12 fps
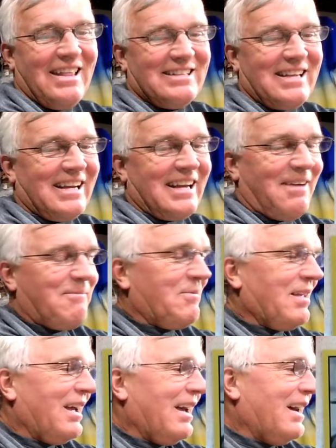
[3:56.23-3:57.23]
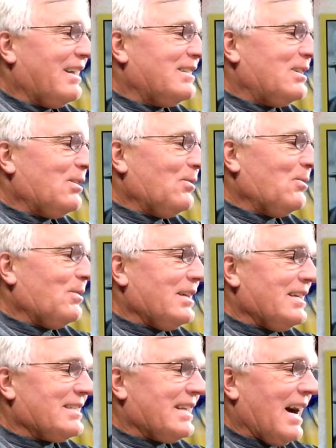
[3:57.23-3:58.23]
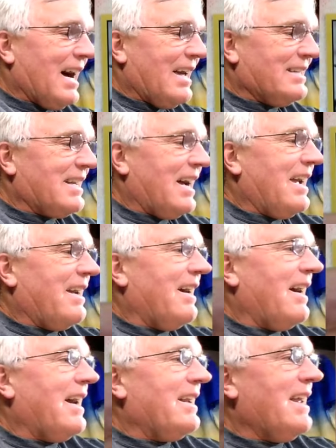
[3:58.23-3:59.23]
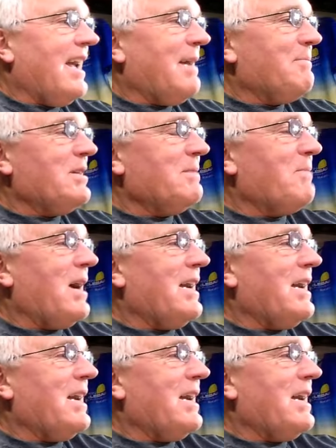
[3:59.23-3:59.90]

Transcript: It's like I'm 2 of these guys I named in